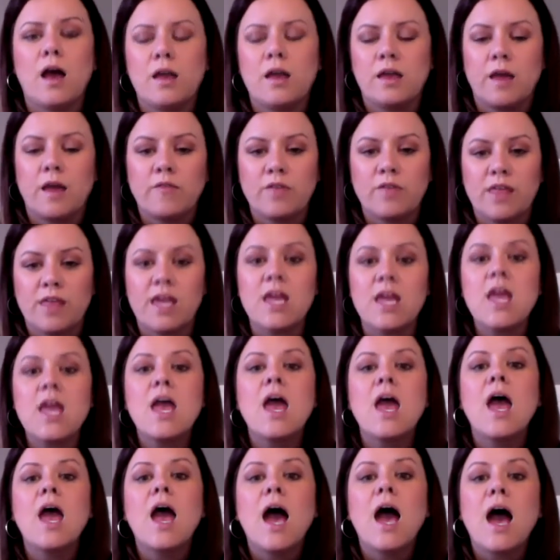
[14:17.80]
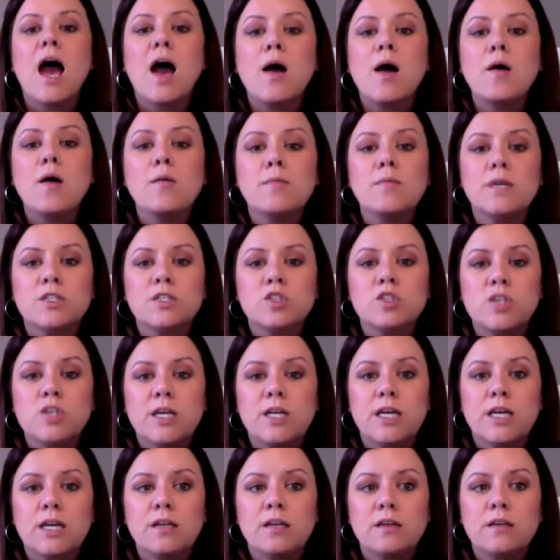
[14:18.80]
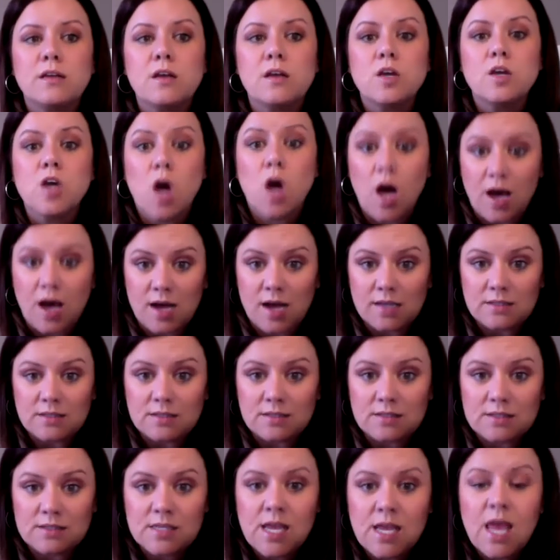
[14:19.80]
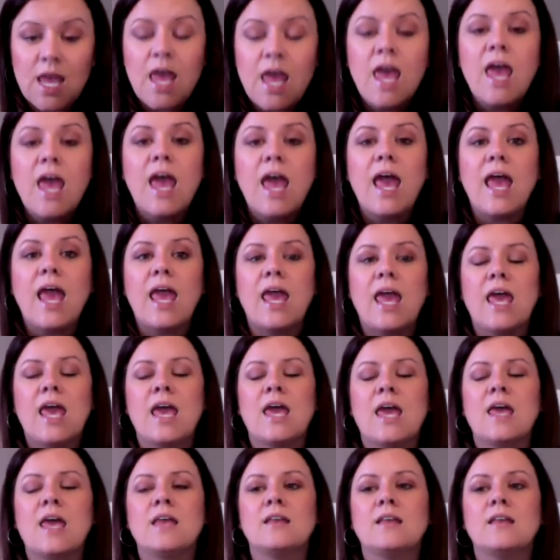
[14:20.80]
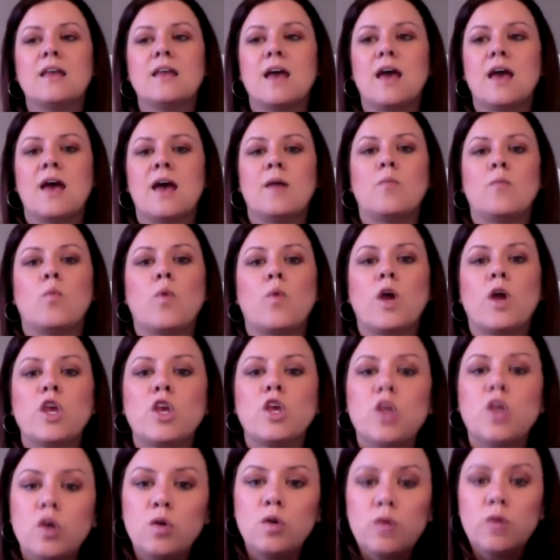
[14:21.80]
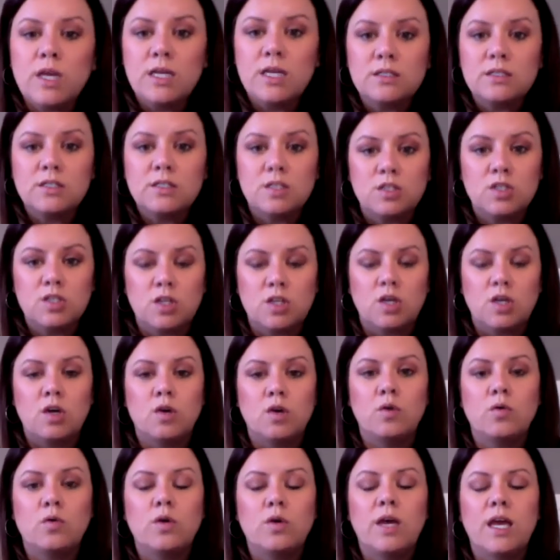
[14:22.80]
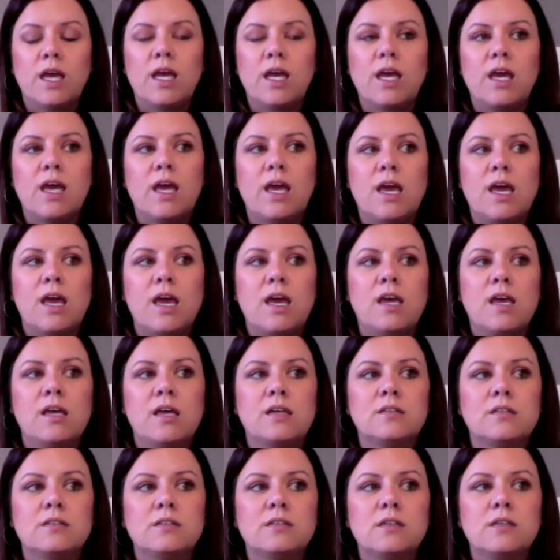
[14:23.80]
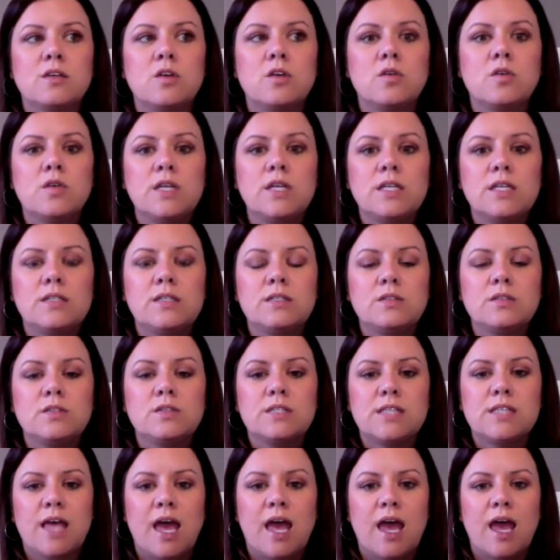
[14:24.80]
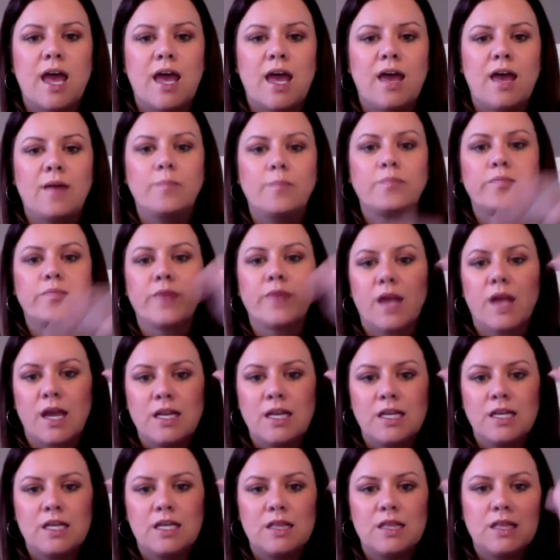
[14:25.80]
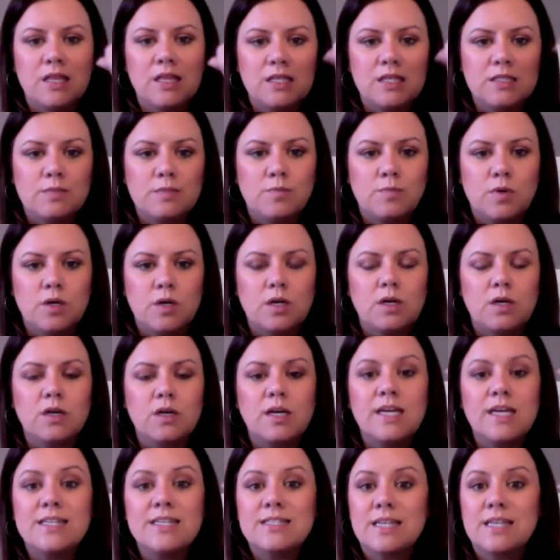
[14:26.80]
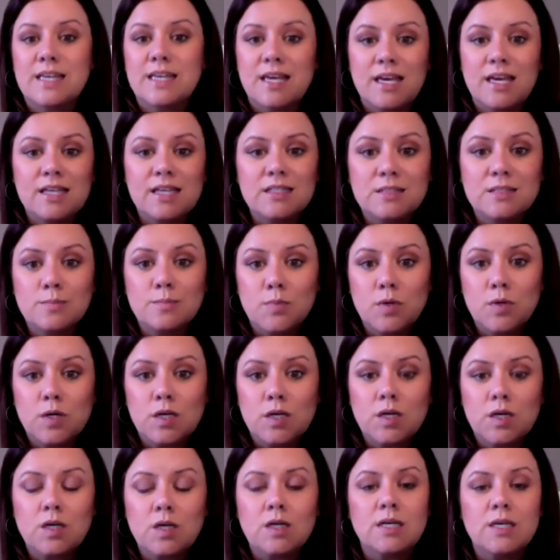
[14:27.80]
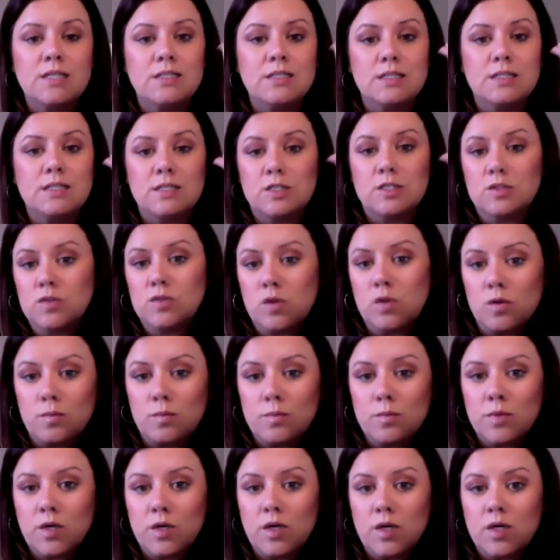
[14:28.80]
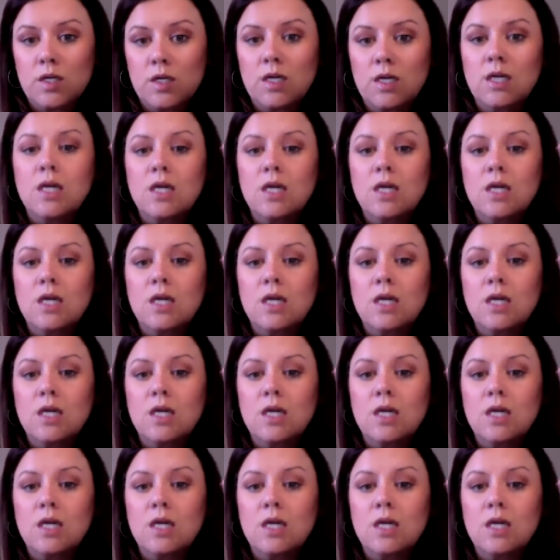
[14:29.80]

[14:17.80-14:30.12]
everything, how much it costs. And what you need to do is you need to say, I need this book. It's a kid's book. It's an adult book.